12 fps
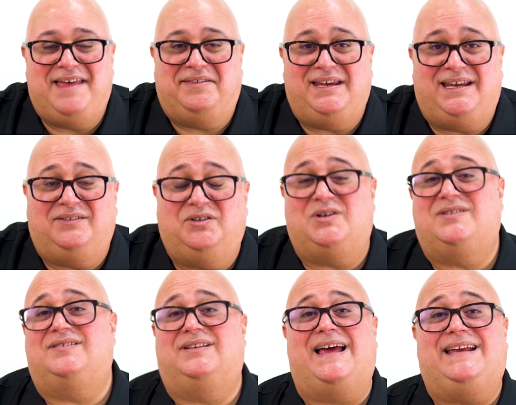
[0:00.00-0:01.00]
I think it
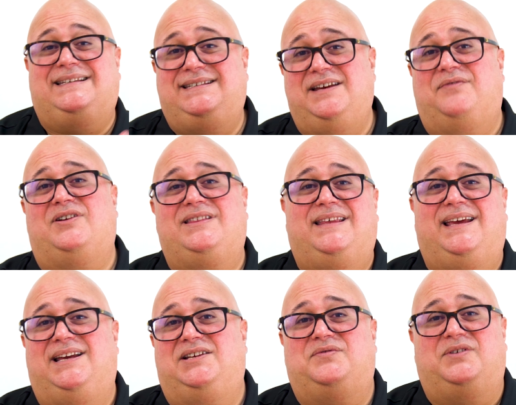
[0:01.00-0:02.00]
looks like different
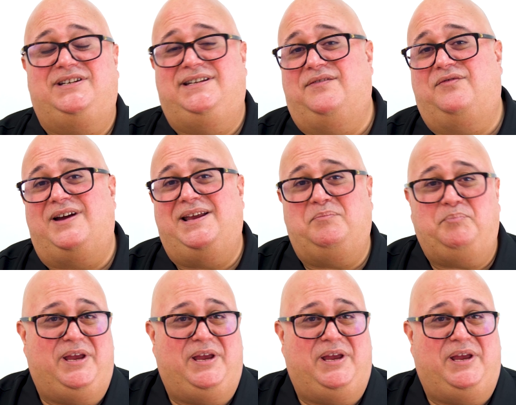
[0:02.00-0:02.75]
things for different